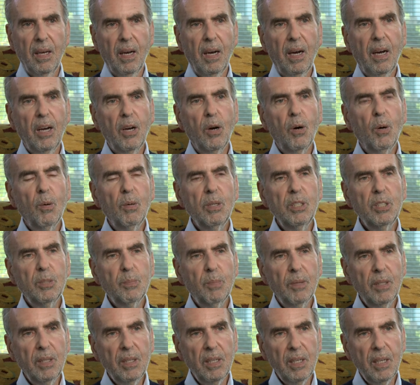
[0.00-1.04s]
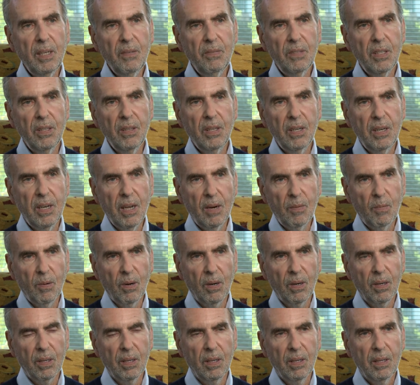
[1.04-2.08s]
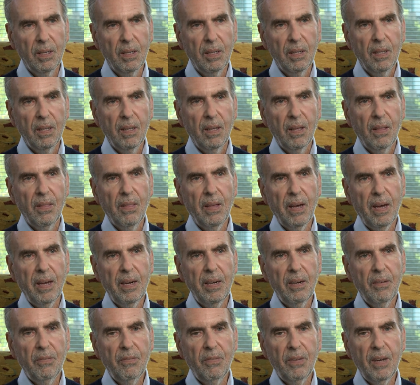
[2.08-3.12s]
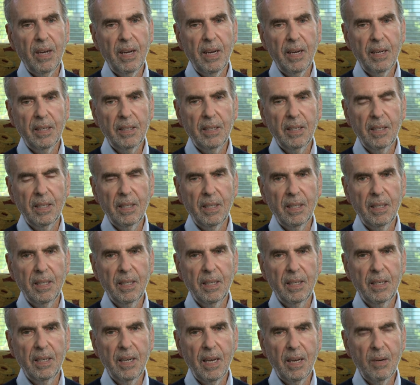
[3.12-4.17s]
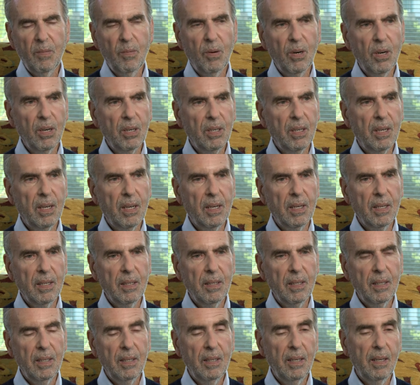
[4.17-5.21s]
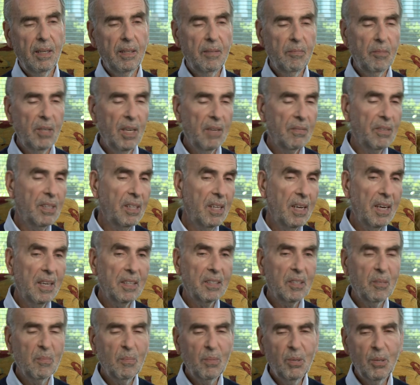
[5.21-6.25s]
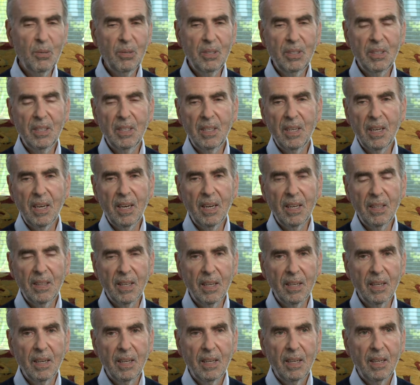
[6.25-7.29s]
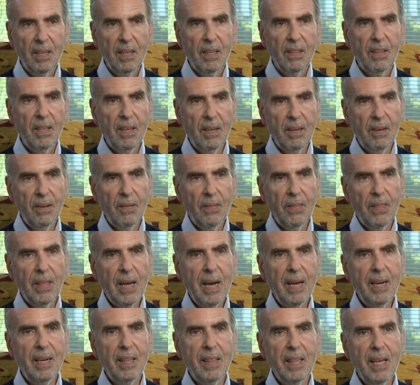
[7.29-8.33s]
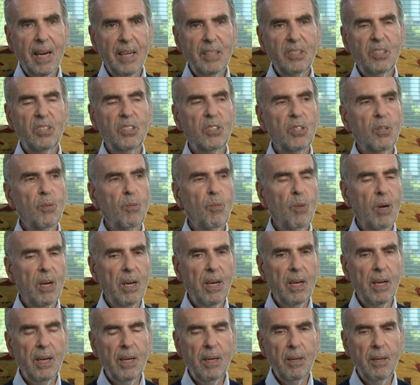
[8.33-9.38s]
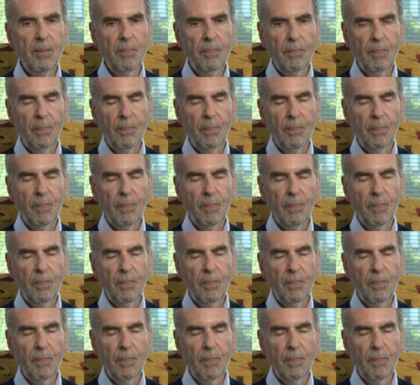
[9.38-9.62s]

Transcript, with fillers: I always believed in the network, that in fact, the network, and we have cloud computing today. That the, that that's the way